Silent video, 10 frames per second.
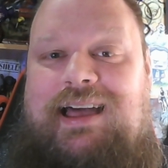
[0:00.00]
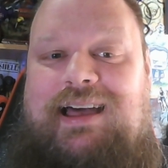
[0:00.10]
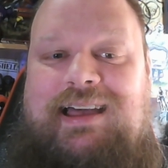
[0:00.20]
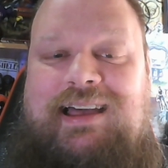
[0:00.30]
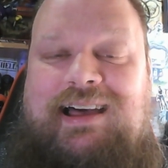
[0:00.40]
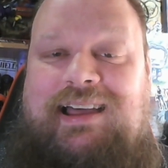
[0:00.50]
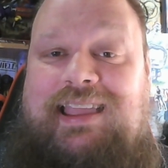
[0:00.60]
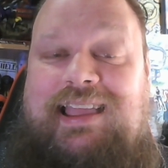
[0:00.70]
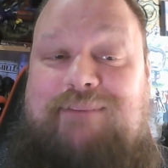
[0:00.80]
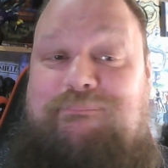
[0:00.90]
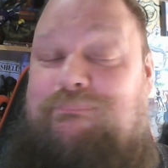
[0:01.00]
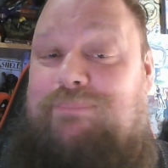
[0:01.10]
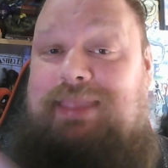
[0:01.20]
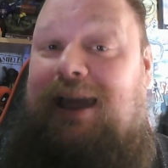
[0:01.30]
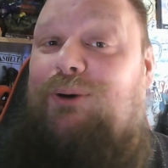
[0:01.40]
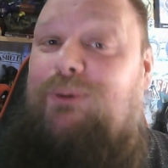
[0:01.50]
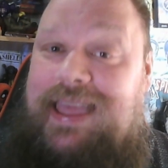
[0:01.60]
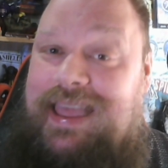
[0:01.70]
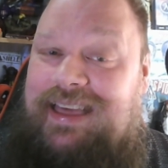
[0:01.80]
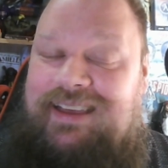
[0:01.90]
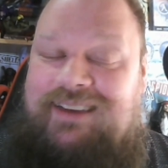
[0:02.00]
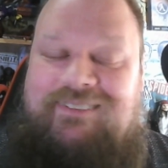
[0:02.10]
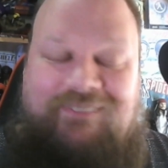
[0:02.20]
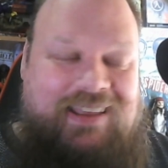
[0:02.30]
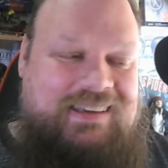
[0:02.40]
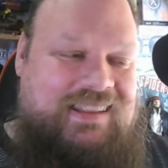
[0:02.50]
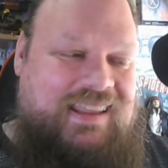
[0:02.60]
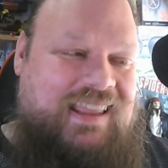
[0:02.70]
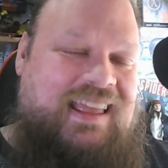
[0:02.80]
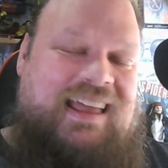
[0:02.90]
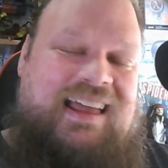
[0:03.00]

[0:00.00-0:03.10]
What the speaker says: I am now here, finally,